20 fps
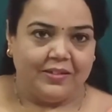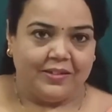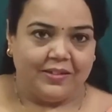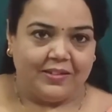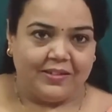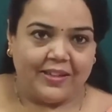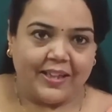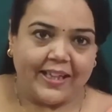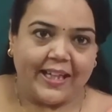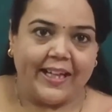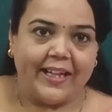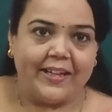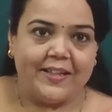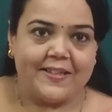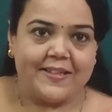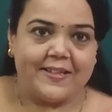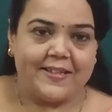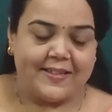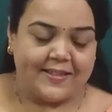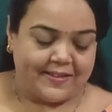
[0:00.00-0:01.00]
the
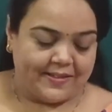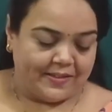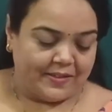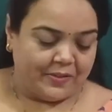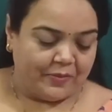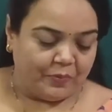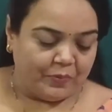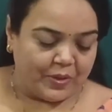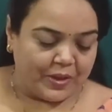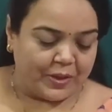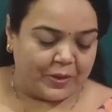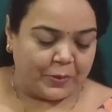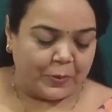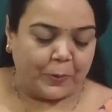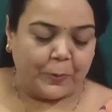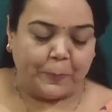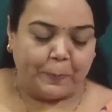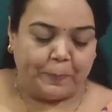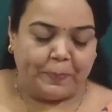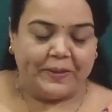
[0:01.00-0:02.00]
gates were
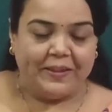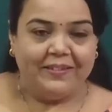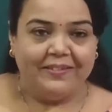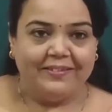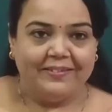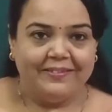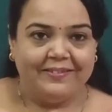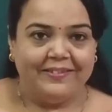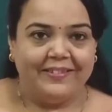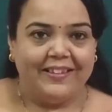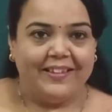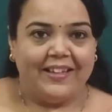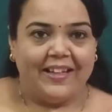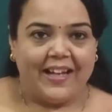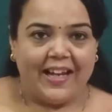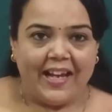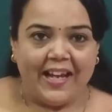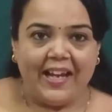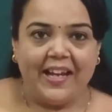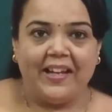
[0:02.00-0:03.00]
open
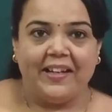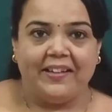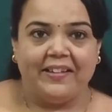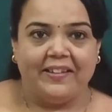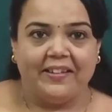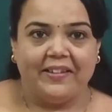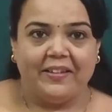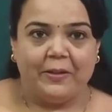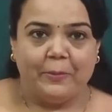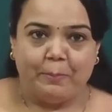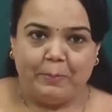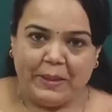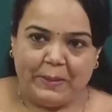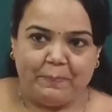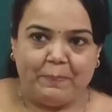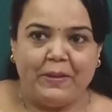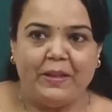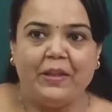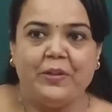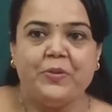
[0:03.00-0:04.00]
and
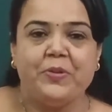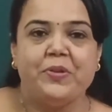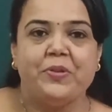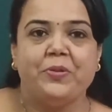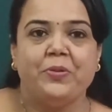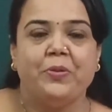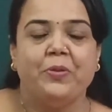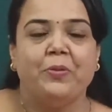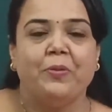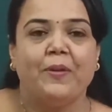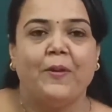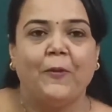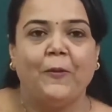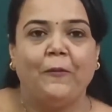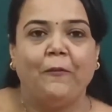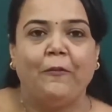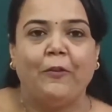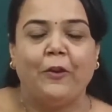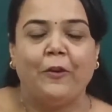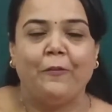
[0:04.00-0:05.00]
people used to go out
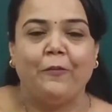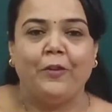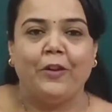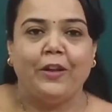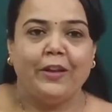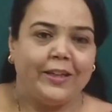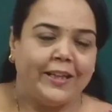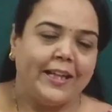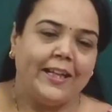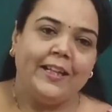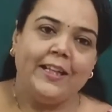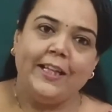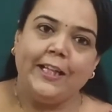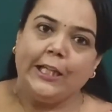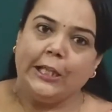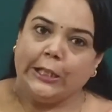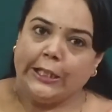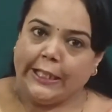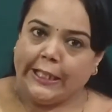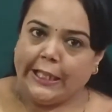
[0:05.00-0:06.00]
for work, and
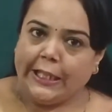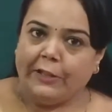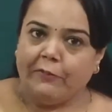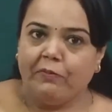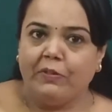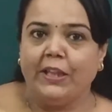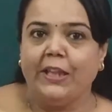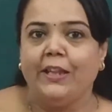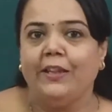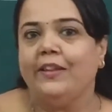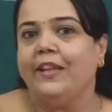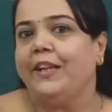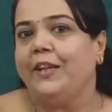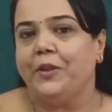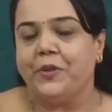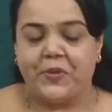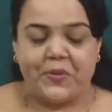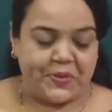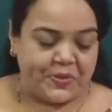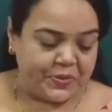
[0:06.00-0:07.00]
in the evening they
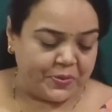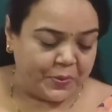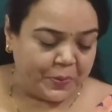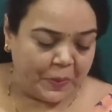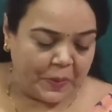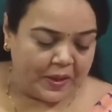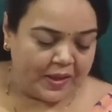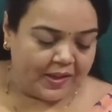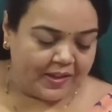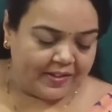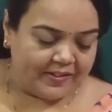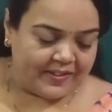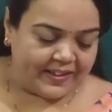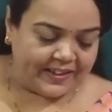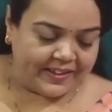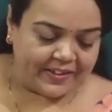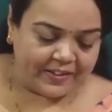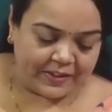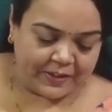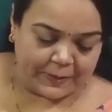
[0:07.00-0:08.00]
used to
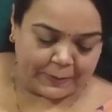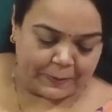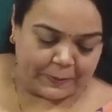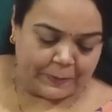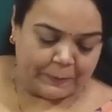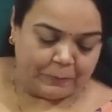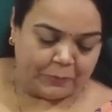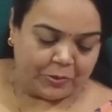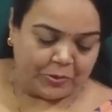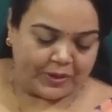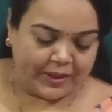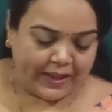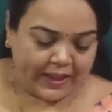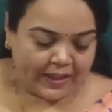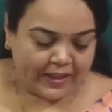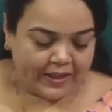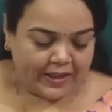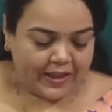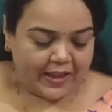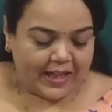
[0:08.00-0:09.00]
return. Okay,
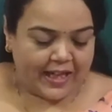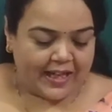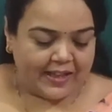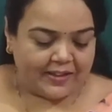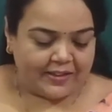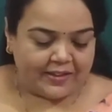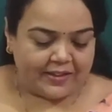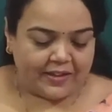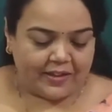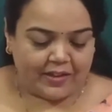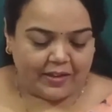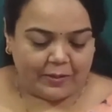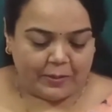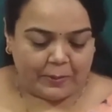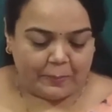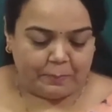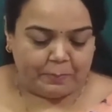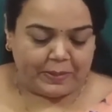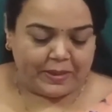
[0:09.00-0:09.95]
and the